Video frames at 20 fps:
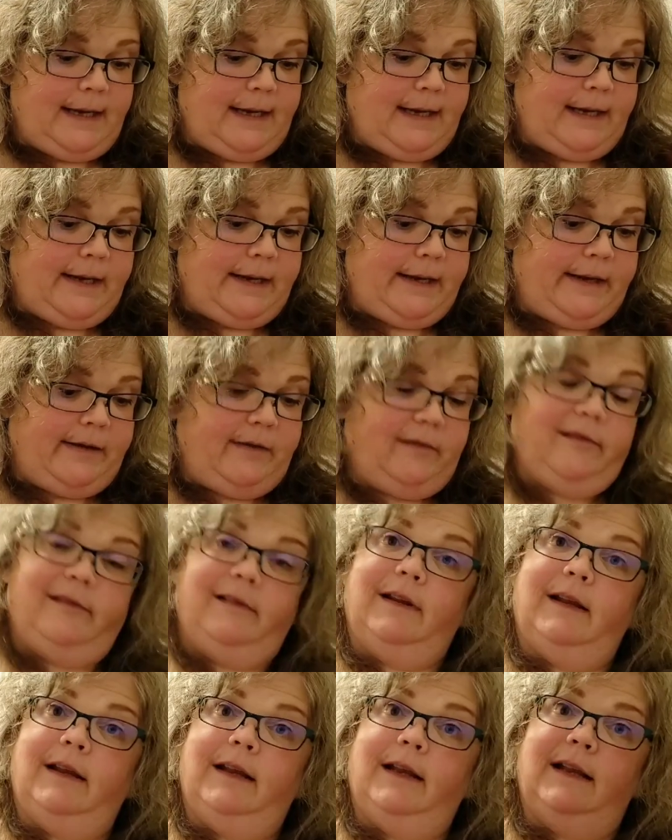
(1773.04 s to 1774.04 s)

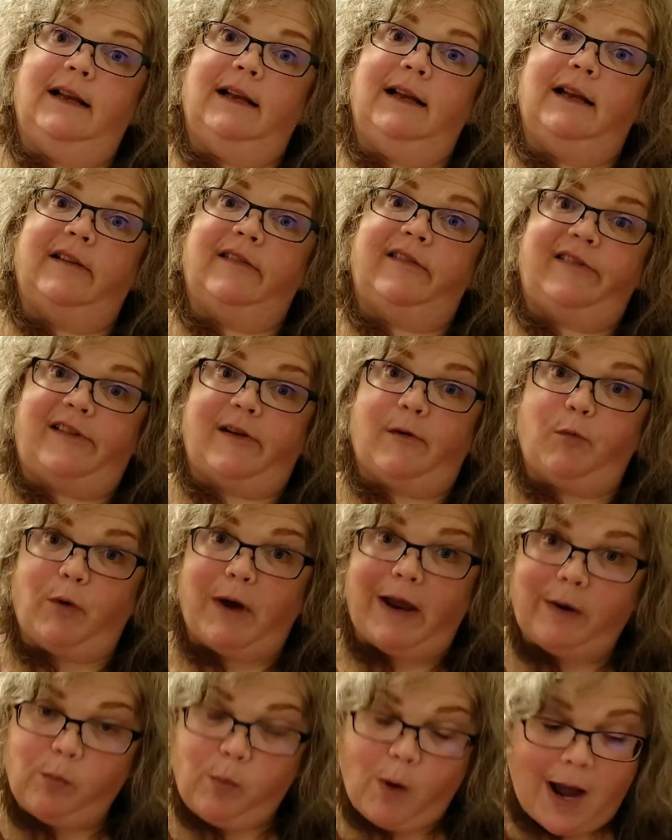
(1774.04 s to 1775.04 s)
and
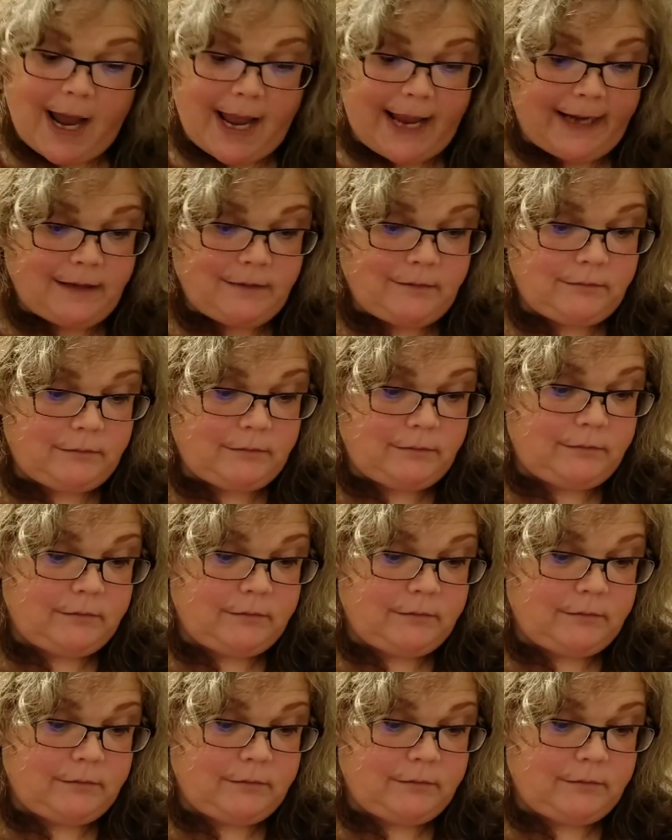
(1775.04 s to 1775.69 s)
some red wine,